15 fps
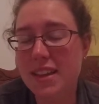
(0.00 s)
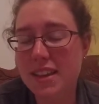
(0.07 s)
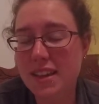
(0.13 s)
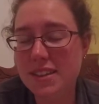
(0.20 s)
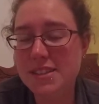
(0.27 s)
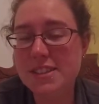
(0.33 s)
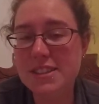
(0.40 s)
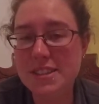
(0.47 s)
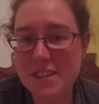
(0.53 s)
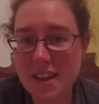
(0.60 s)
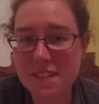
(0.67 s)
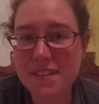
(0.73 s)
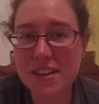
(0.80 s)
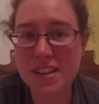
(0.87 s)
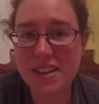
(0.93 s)
It's
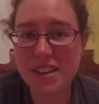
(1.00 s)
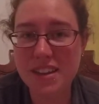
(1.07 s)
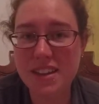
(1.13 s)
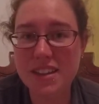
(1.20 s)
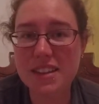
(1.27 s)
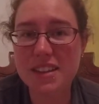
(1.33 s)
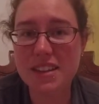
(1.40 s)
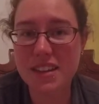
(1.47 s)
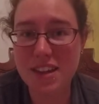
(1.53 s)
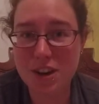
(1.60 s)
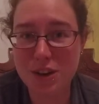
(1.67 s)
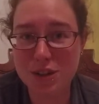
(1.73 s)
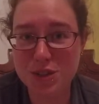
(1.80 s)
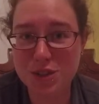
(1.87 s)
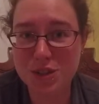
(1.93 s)
definitely
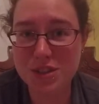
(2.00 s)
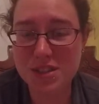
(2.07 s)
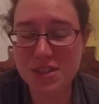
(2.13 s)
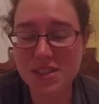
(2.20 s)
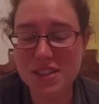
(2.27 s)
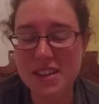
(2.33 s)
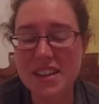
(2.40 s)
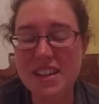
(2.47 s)
characters.